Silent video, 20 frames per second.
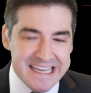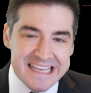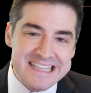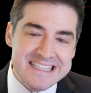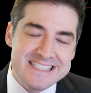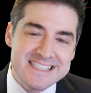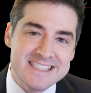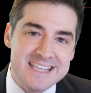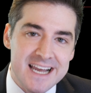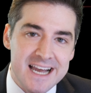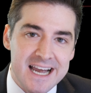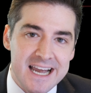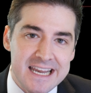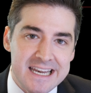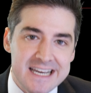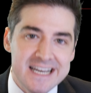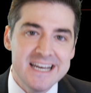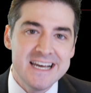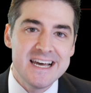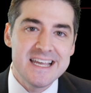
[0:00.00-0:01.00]

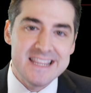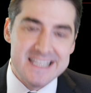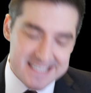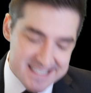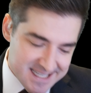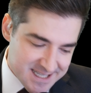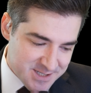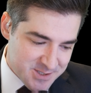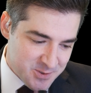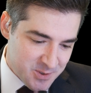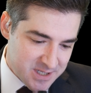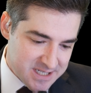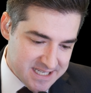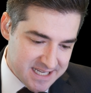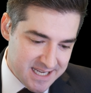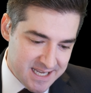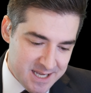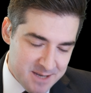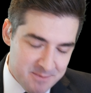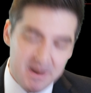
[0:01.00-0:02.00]
Inside the District.